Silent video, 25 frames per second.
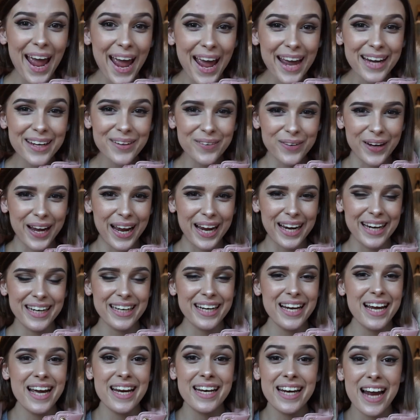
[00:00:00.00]

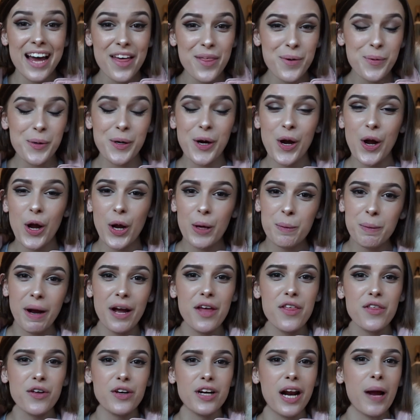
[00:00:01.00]
Anyway, now that we're home,
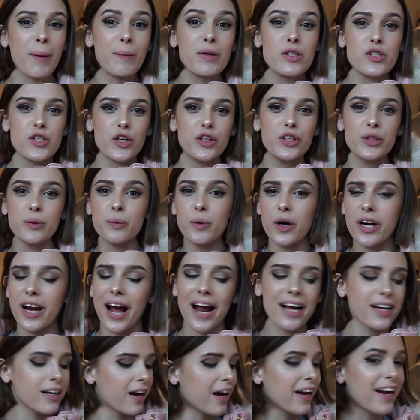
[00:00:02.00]
I thought I would show you
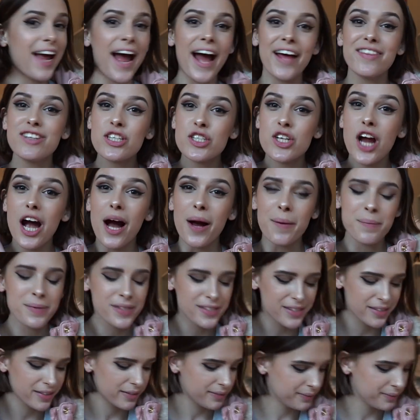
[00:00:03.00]
what I got at the shops.